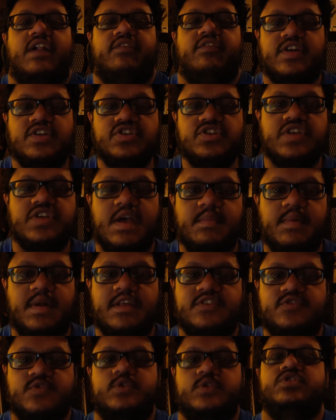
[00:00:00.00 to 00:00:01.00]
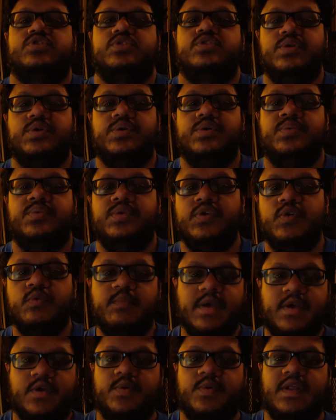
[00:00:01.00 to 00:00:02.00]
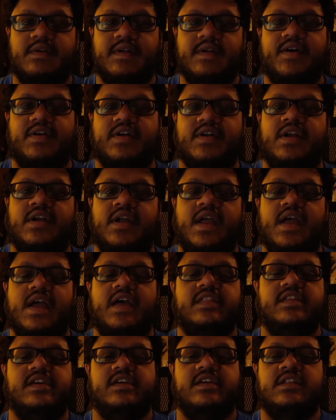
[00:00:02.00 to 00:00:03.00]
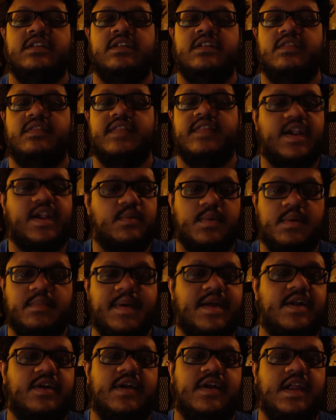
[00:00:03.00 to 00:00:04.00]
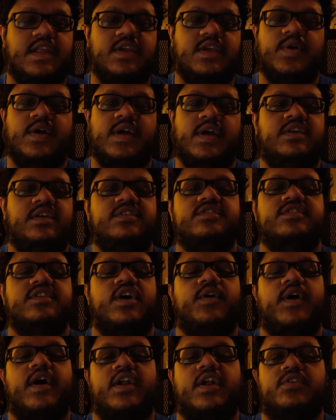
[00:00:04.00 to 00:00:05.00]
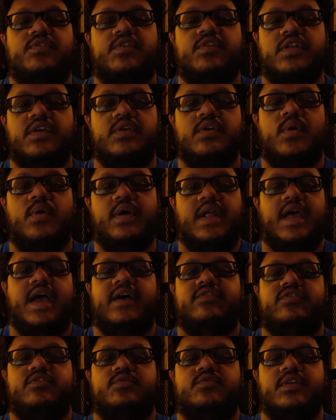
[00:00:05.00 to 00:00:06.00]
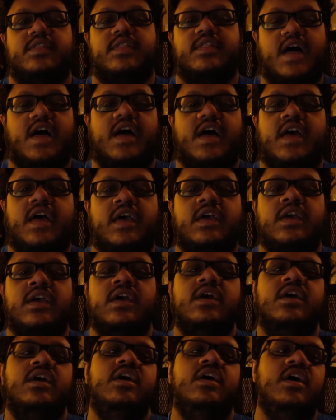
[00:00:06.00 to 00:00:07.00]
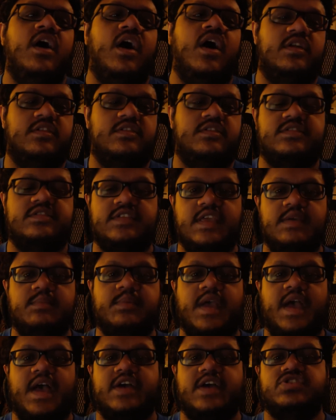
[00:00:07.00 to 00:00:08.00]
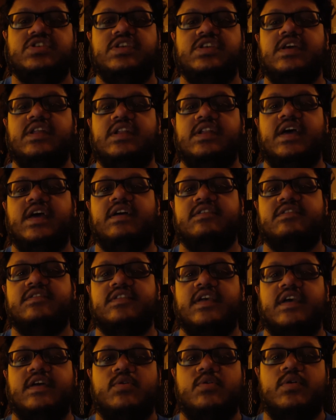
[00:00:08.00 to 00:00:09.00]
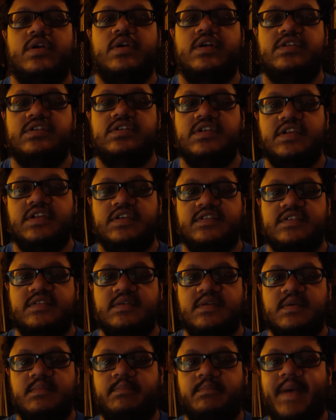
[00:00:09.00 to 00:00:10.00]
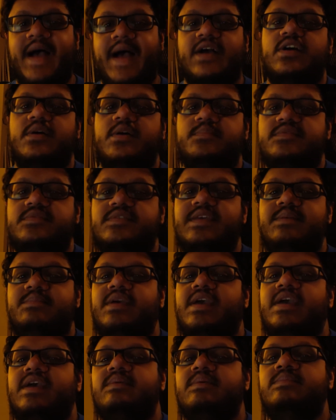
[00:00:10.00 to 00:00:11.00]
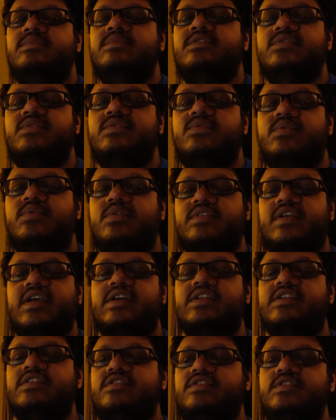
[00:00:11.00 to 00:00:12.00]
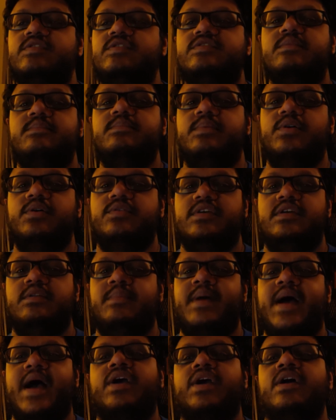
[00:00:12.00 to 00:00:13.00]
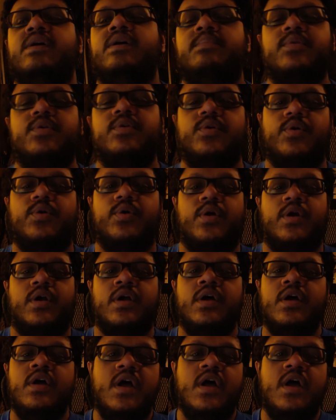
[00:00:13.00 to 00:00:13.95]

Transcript: eventually I'm going to switch to Ubiquity router, and then that'll be better anyway, so I don't really want to have to rely on Steam Cache DNS in order to just back up Steam games, or I can just use the built-in backup, or